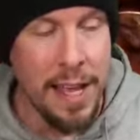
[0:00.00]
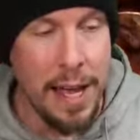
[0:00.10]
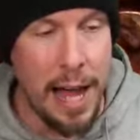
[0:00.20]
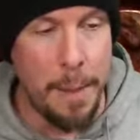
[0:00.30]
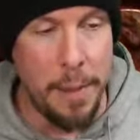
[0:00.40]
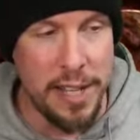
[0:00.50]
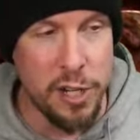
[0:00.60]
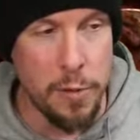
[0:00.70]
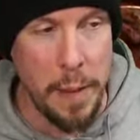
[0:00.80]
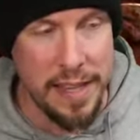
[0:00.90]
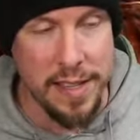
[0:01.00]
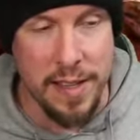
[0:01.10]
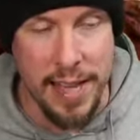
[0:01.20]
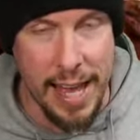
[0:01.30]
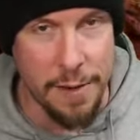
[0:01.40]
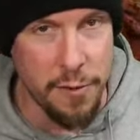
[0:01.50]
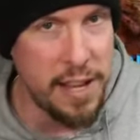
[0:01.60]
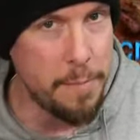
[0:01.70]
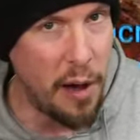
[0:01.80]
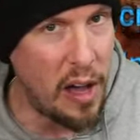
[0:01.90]
uh, but to basically every
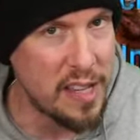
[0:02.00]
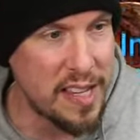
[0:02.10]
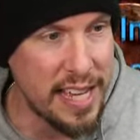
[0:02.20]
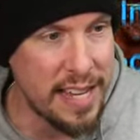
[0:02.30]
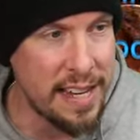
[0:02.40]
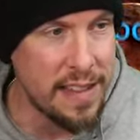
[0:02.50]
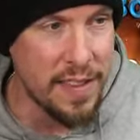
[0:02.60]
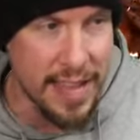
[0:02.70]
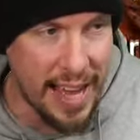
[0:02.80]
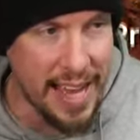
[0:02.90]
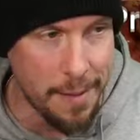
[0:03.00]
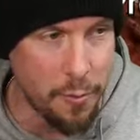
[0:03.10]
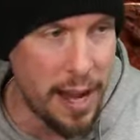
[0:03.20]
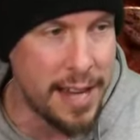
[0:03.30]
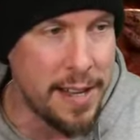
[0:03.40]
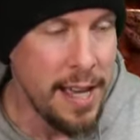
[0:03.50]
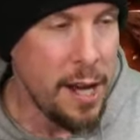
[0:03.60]
every boss in the game, right?